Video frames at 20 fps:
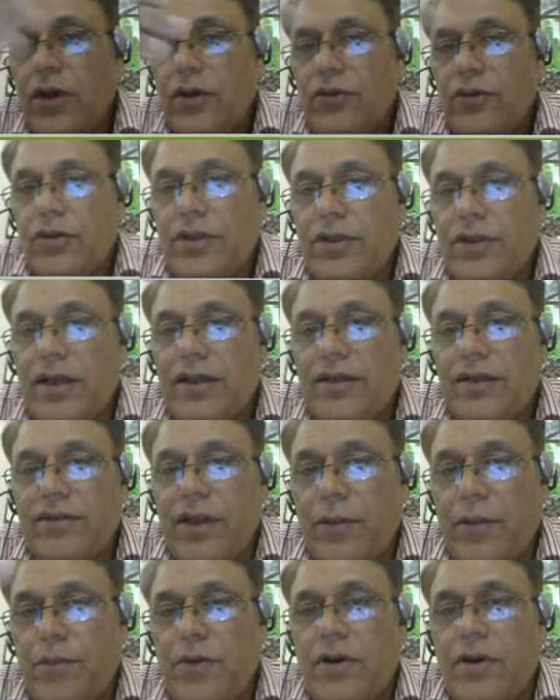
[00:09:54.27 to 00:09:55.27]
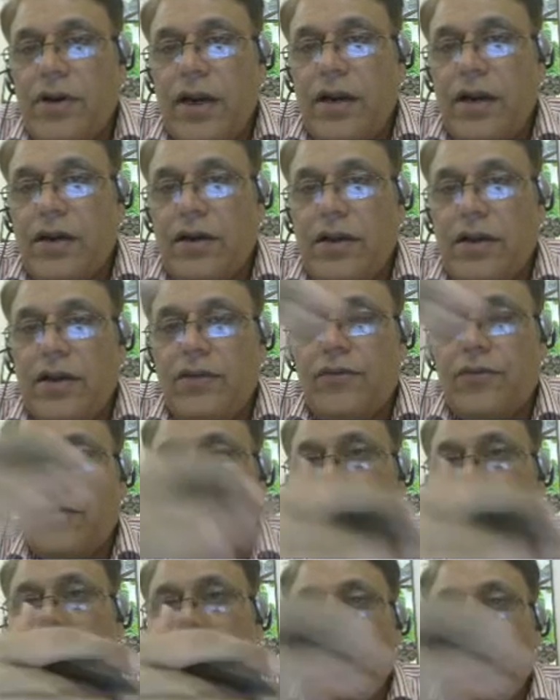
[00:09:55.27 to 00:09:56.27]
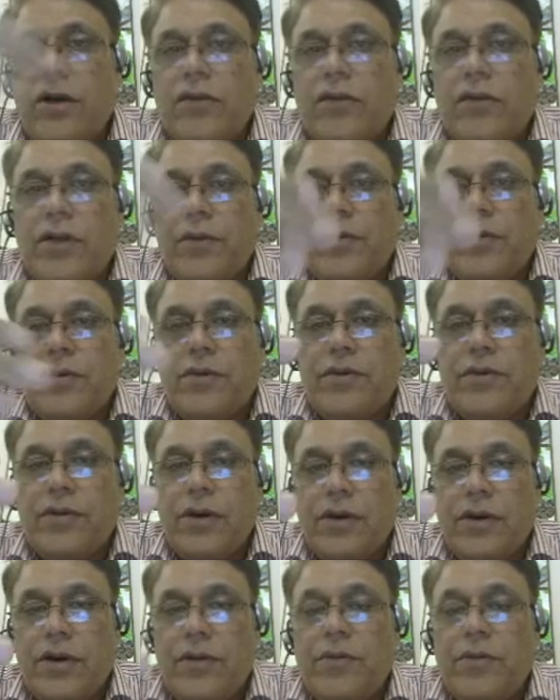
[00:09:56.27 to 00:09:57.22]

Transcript: So they are the separate entities from that of the business entity.